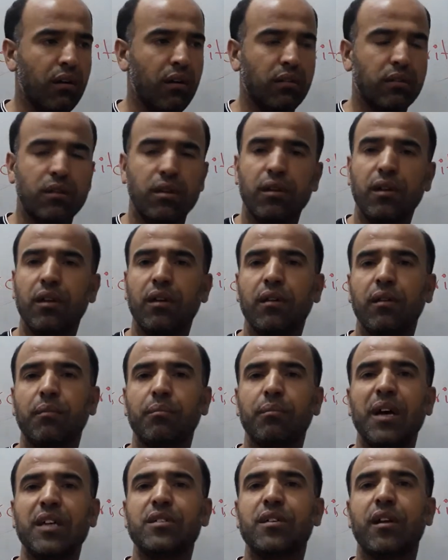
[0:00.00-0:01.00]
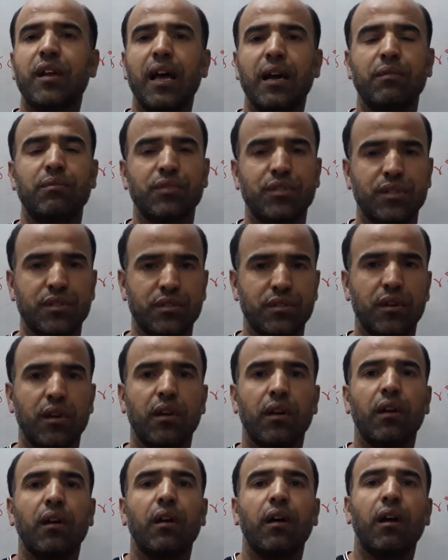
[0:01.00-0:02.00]
three major languages:
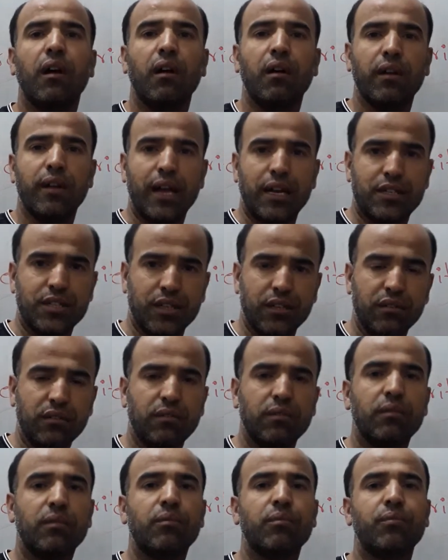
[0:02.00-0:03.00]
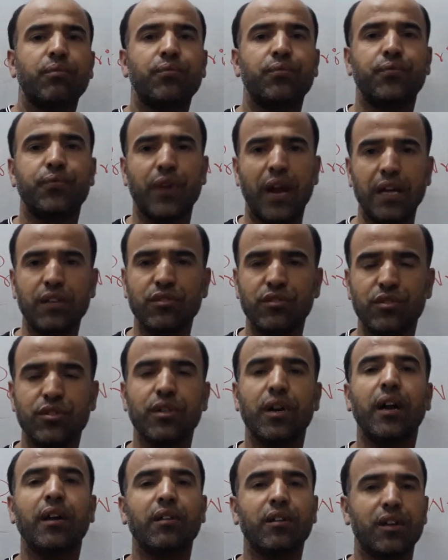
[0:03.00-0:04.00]
Latin, French,
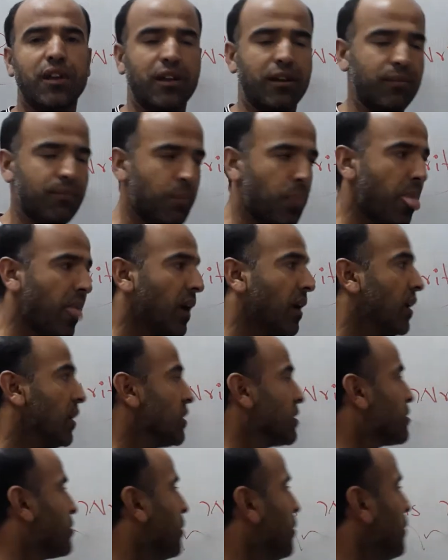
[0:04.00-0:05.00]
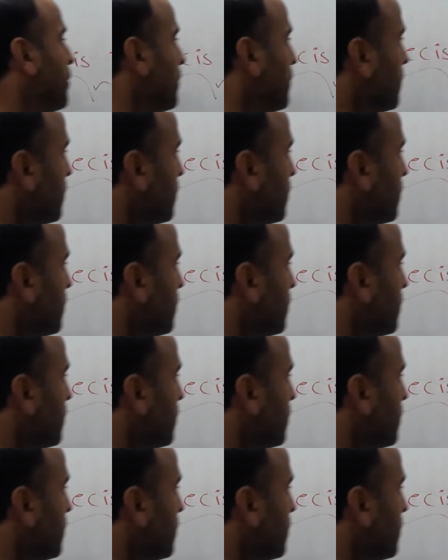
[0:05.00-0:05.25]
and Greek. So